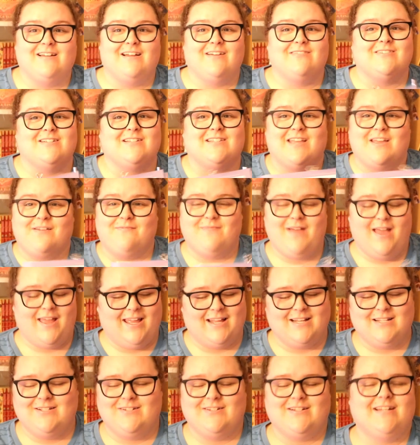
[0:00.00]
I'm just getting back
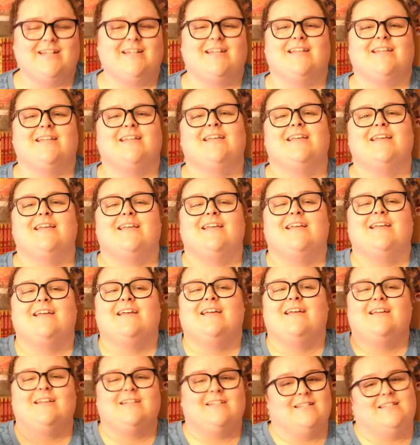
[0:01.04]
into it.
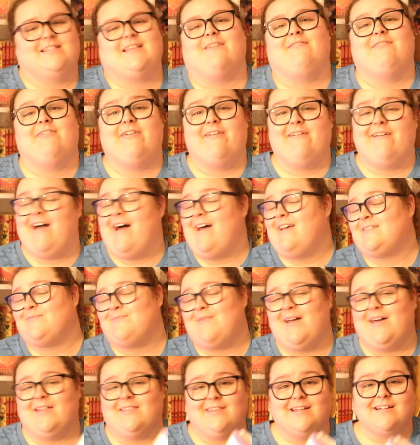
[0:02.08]
Just giving you guys
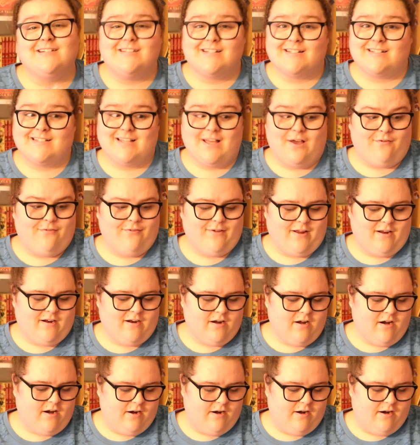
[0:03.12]
my authentic self here.